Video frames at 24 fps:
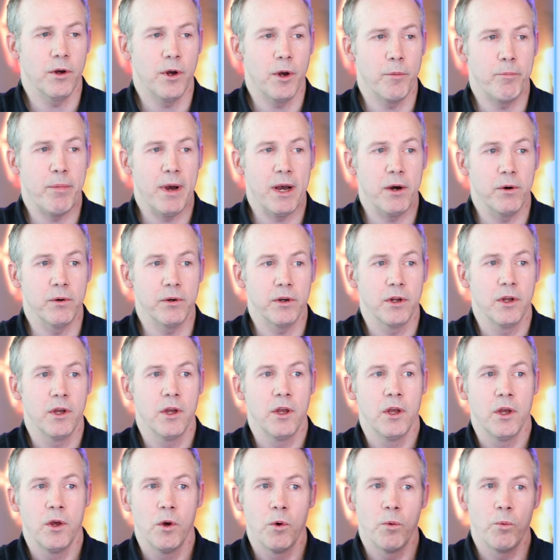about
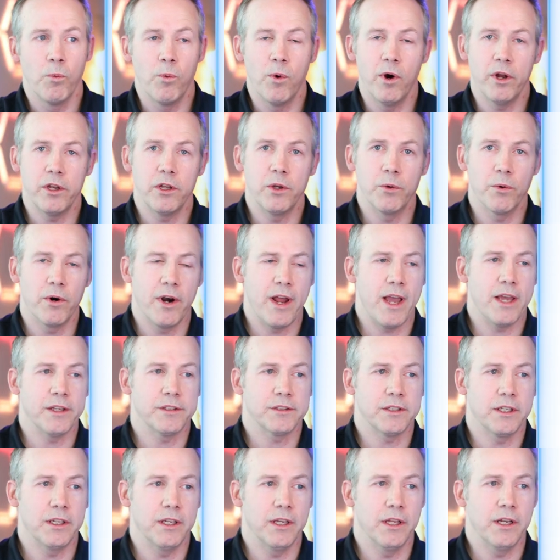what you were
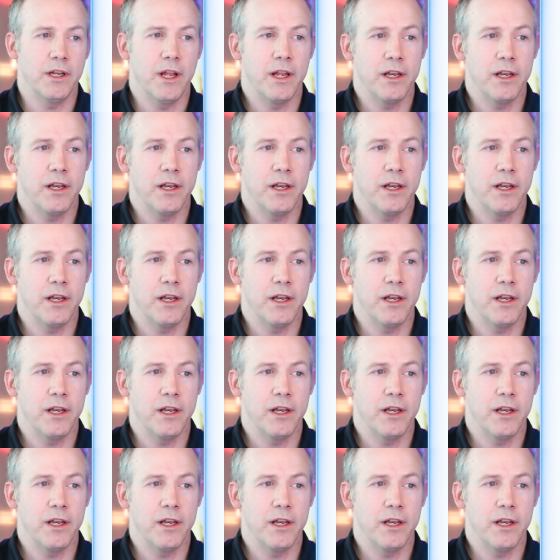asking it,